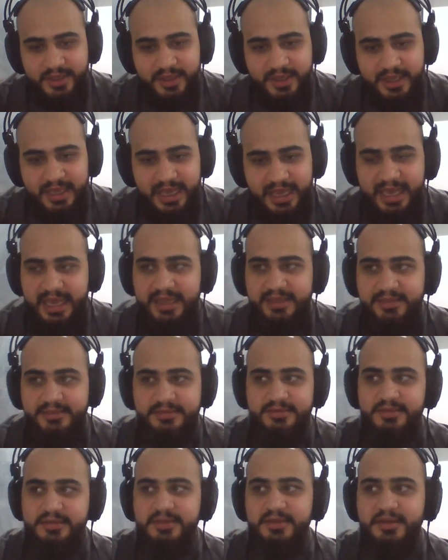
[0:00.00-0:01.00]

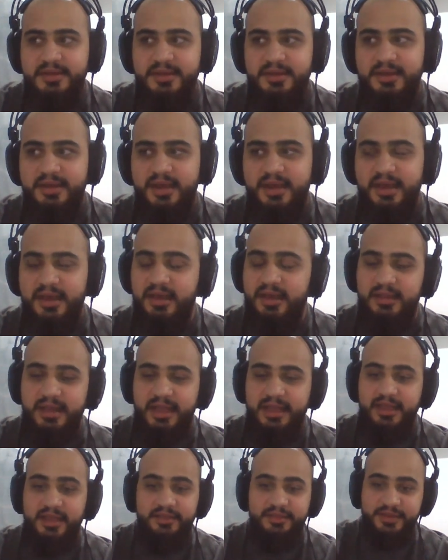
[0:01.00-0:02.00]
and
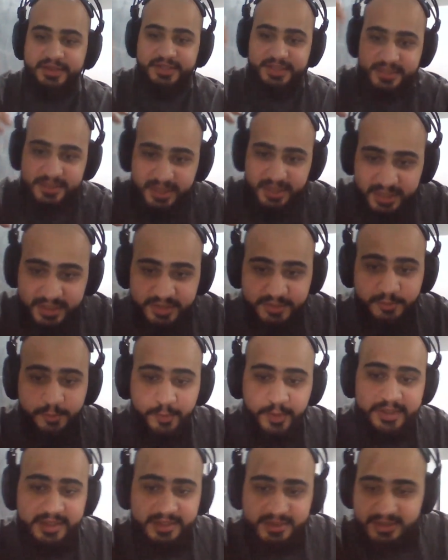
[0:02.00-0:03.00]
like, this is
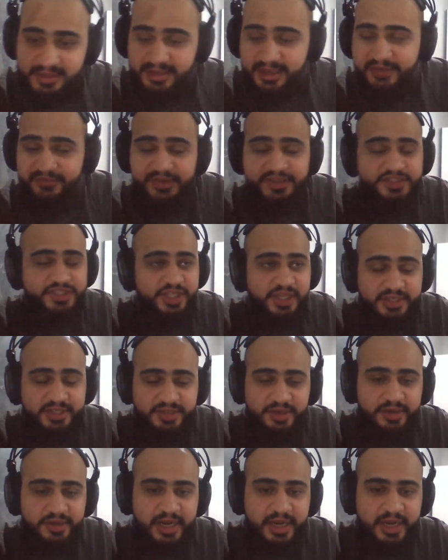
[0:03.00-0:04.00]
what it will eventually
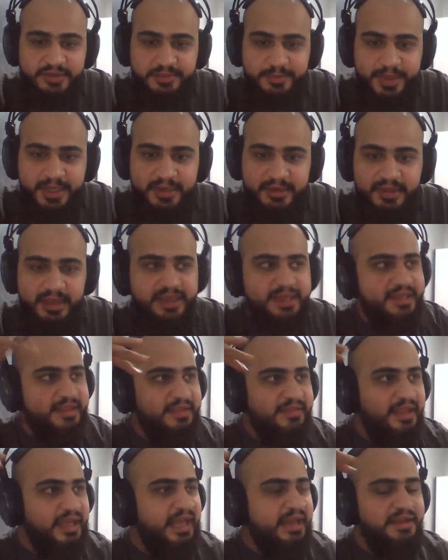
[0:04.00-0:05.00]
turn out to be, like
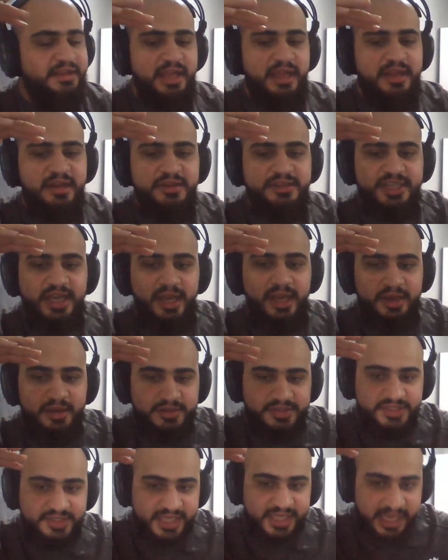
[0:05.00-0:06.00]
an entire
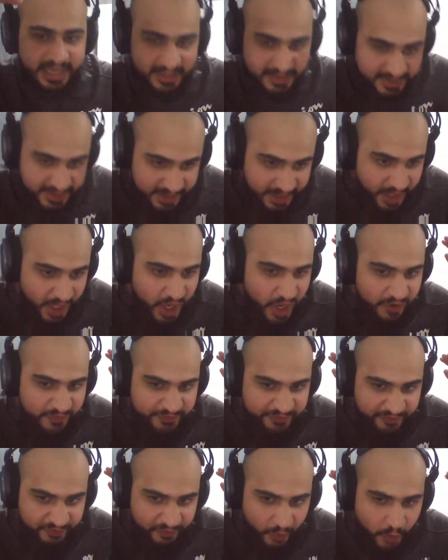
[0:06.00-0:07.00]
society
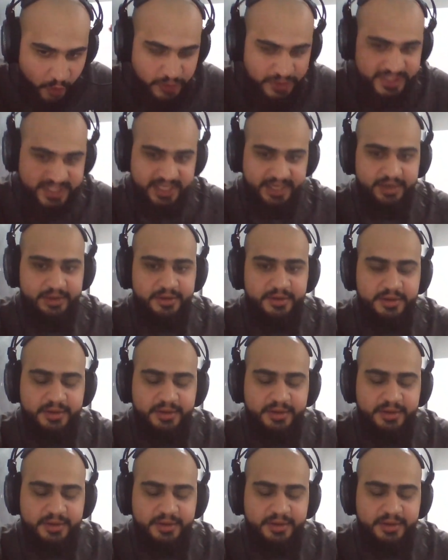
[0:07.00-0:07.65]
frozen